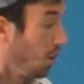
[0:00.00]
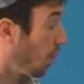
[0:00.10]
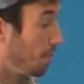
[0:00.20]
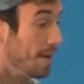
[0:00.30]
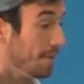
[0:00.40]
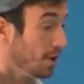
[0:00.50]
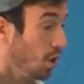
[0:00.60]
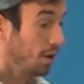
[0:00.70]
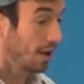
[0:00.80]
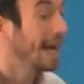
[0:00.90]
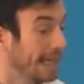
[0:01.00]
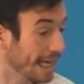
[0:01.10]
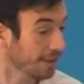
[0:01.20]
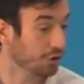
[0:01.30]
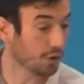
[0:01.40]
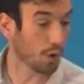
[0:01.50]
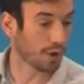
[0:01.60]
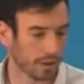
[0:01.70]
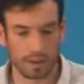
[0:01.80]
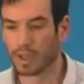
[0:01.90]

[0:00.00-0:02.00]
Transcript: or maybe yogurt. I can get you yogurt.